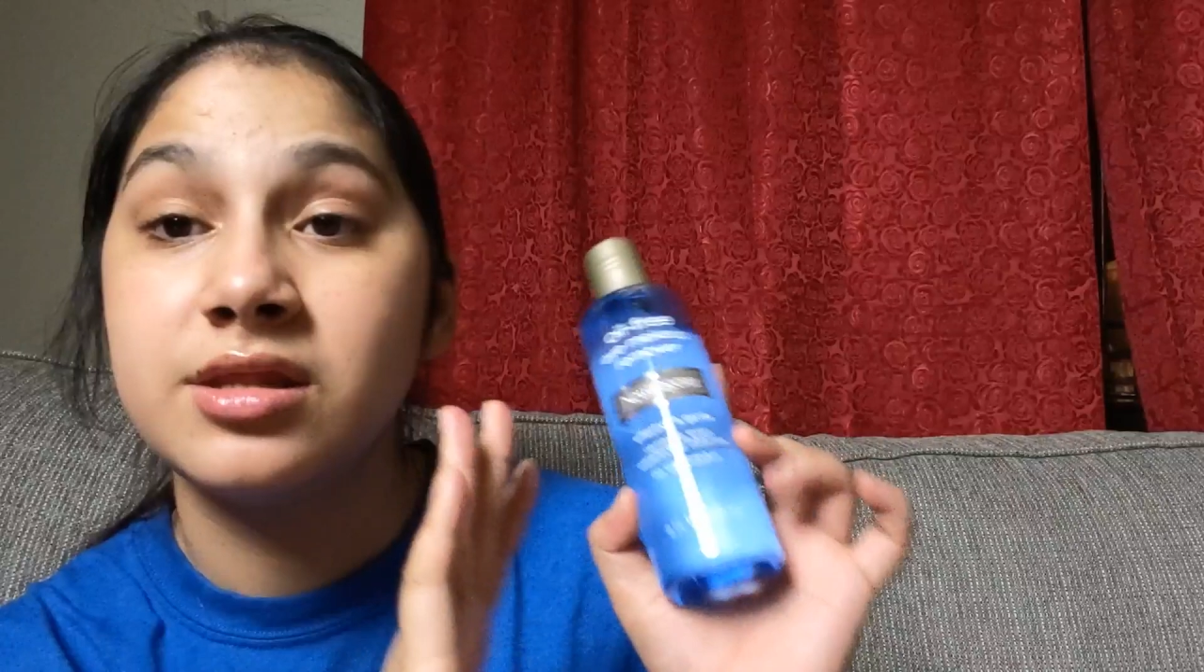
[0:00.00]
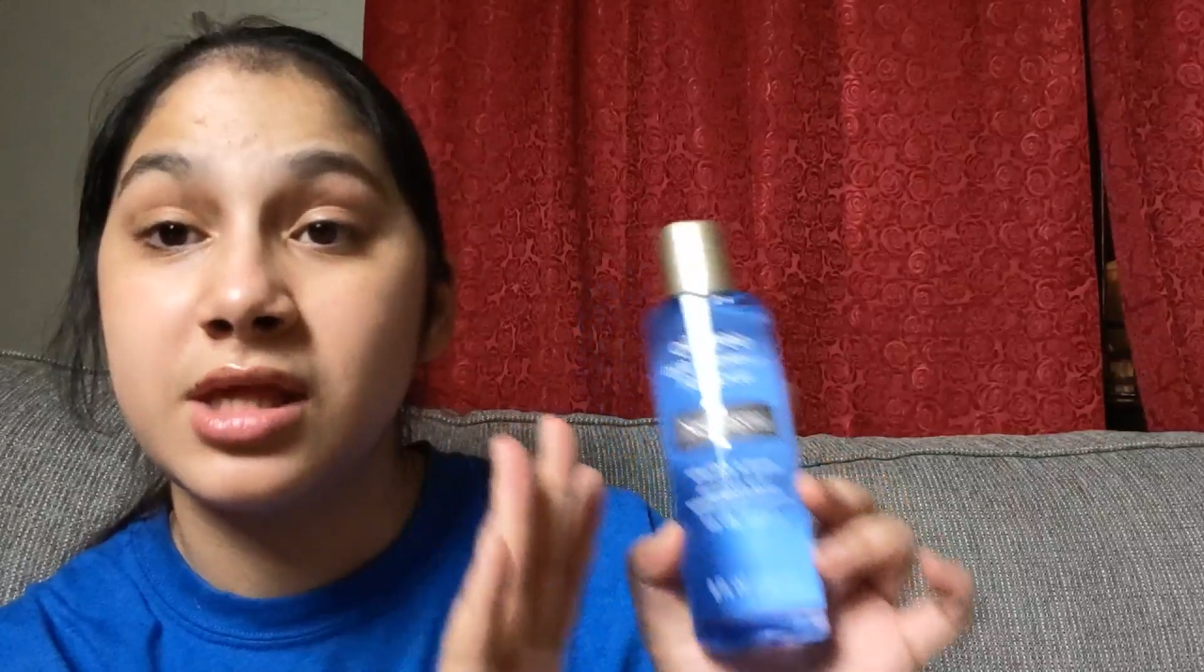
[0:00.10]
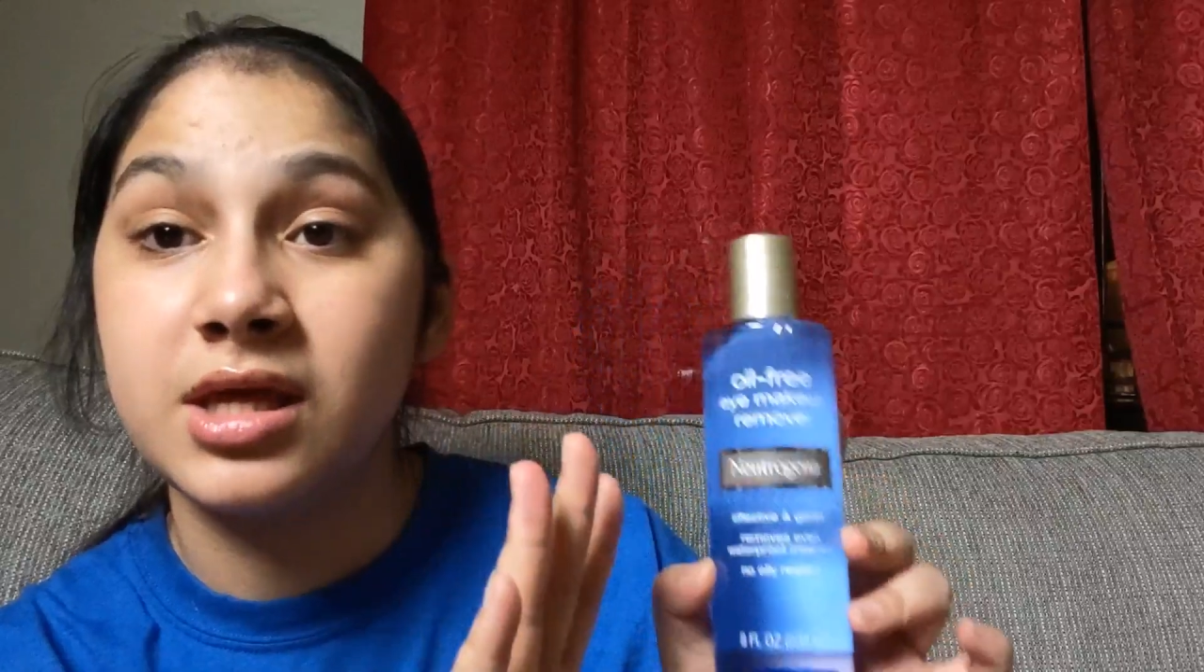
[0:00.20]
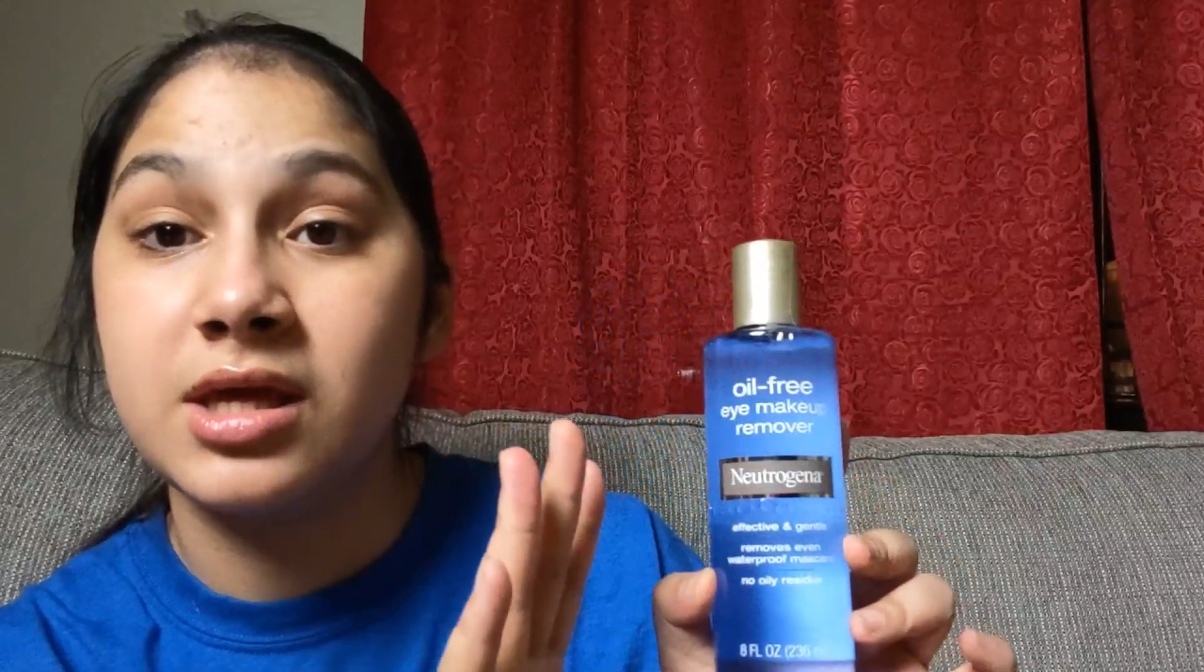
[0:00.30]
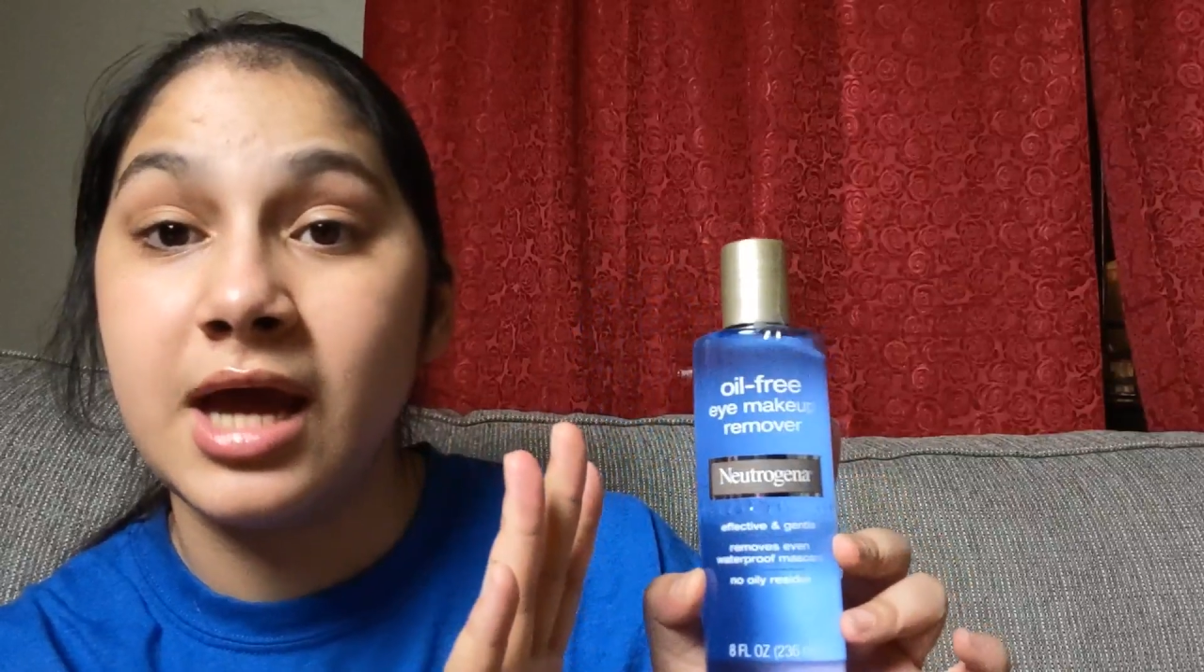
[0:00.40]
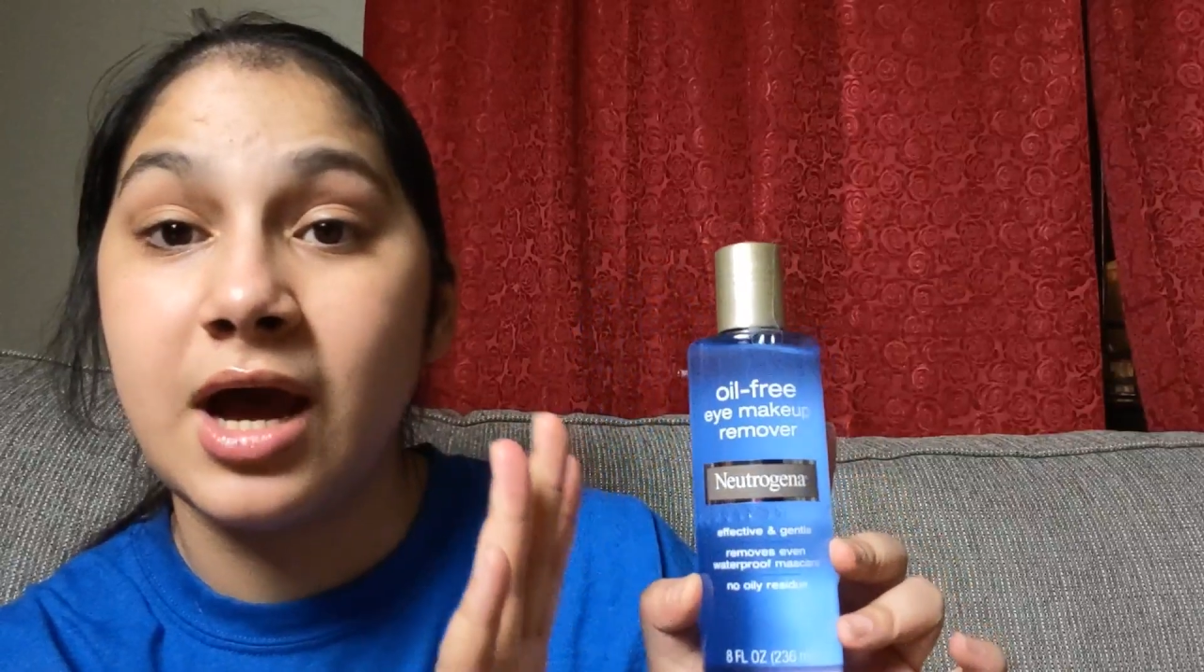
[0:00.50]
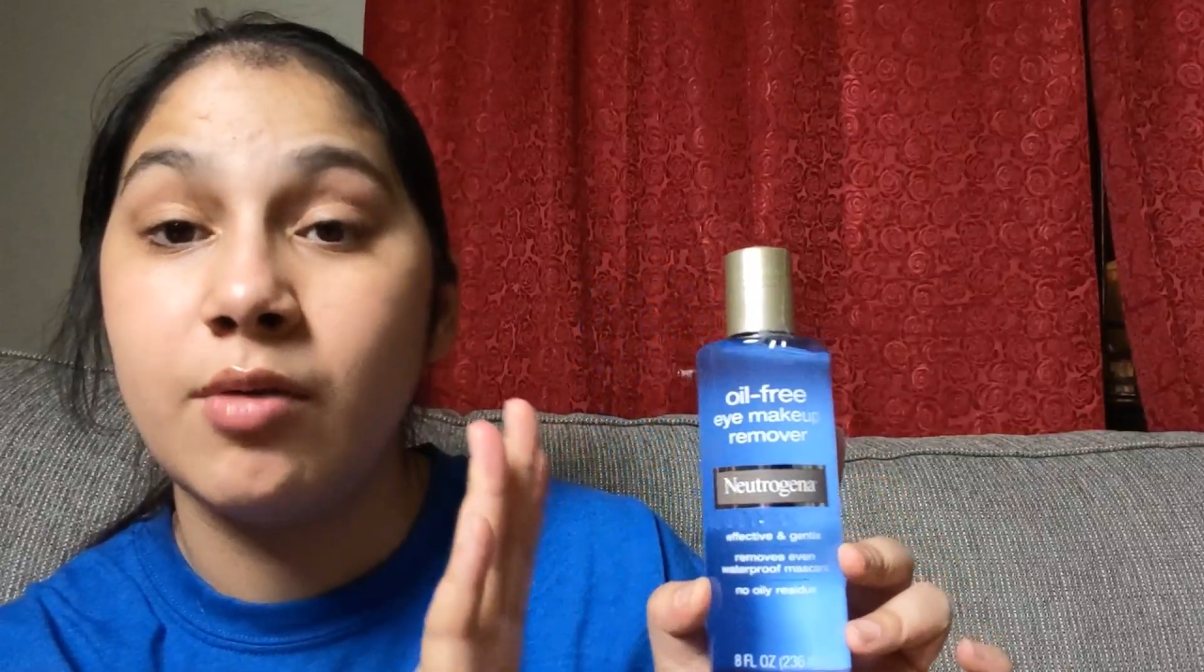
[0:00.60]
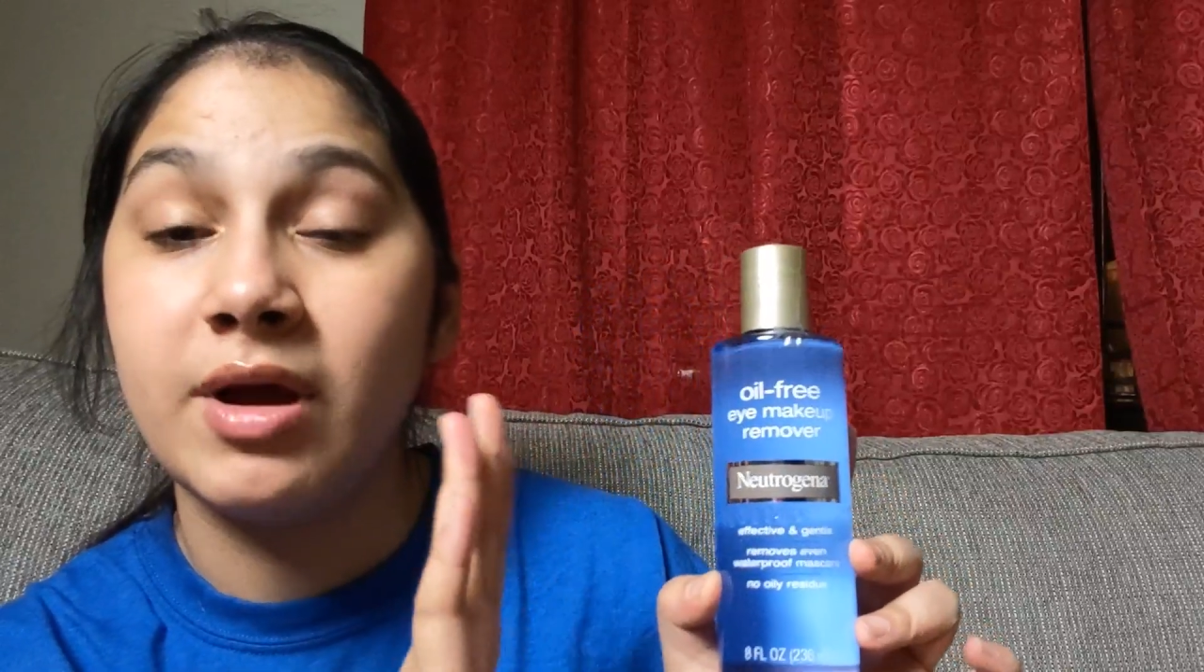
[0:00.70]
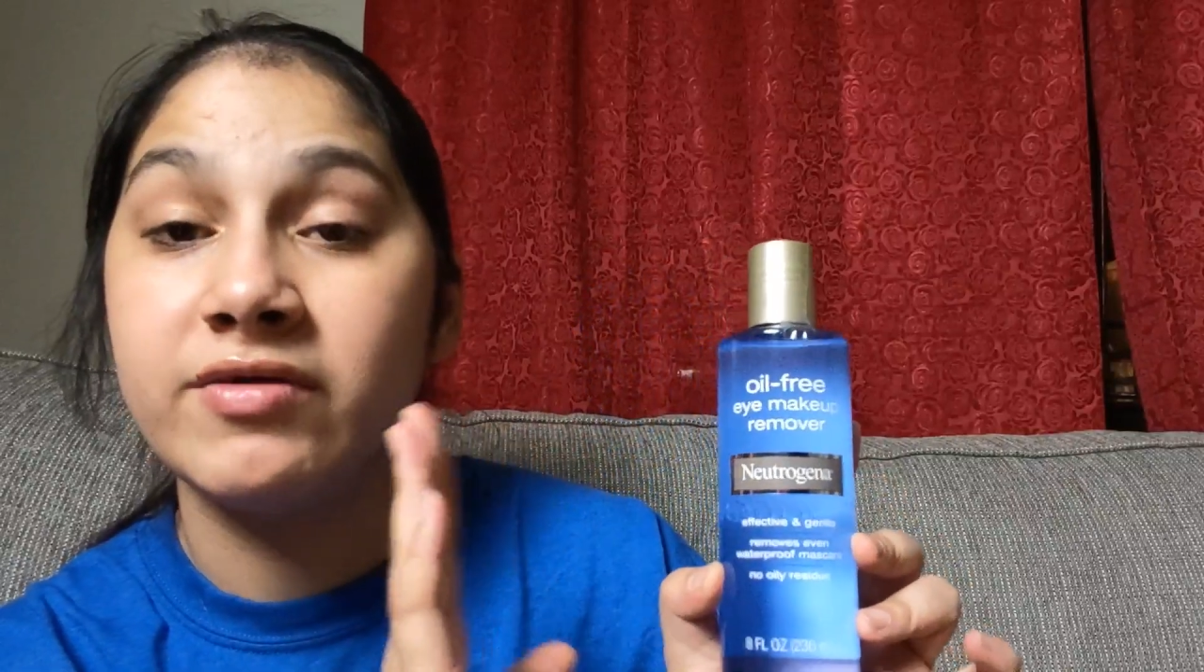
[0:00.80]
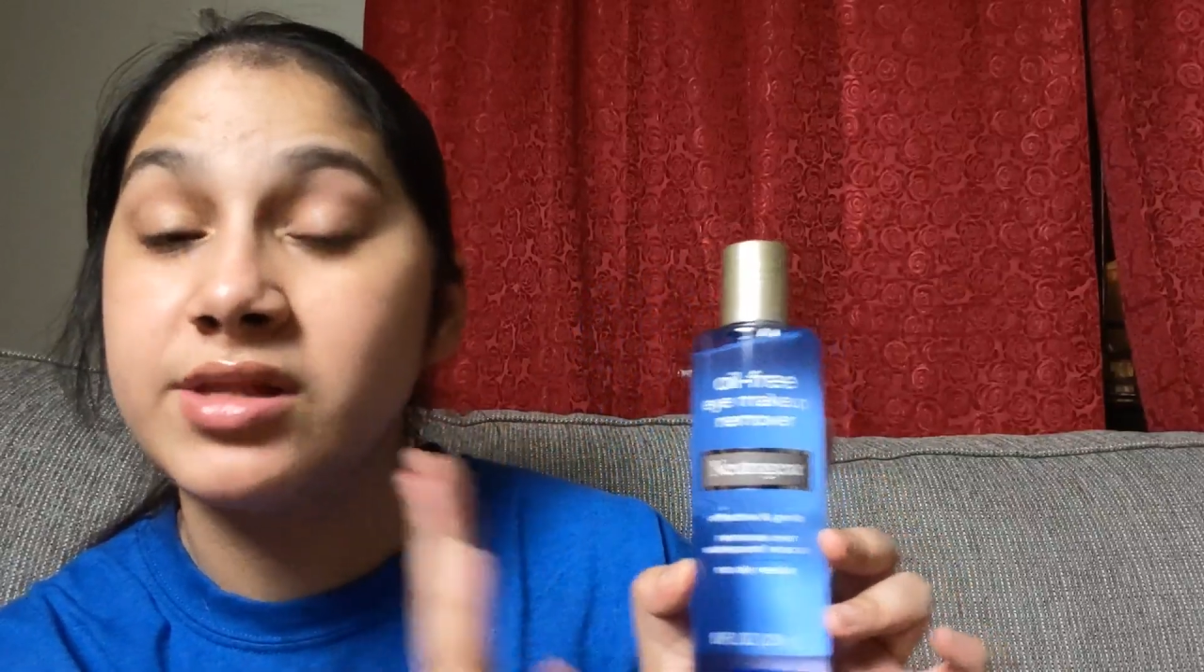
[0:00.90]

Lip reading: see how my